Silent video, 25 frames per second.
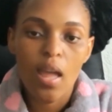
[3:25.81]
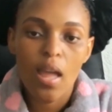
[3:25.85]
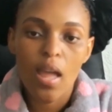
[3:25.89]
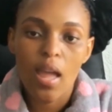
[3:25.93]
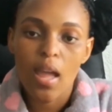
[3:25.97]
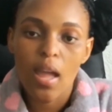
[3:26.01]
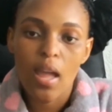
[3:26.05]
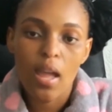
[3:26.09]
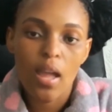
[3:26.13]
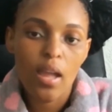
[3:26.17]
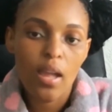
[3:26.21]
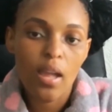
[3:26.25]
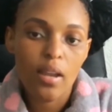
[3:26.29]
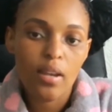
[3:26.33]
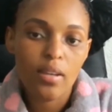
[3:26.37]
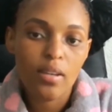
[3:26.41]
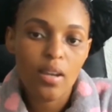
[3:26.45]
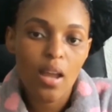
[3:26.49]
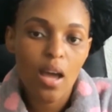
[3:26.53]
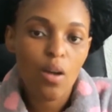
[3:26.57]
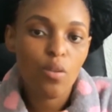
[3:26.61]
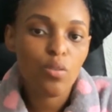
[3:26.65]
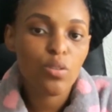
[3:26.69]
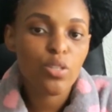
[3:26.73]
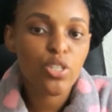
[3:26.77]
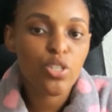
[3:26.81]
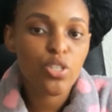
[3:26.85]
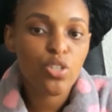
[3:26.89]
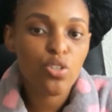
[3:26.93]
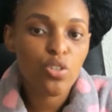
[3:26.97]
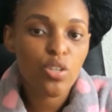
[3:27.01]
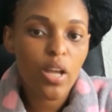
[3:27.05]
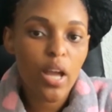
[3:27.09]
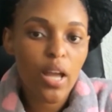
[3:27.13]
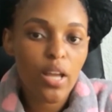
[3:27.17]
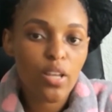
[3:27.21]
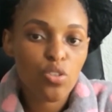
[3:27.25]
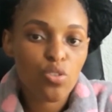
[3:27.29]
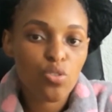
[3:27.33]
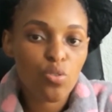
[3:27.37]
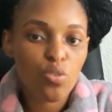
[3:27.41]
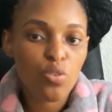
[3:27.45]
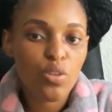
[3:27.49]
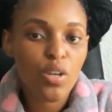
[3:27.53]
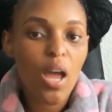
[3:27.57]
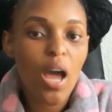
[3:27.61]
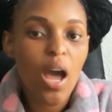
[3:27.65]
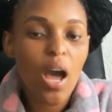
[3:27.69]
And I will see you guys soon.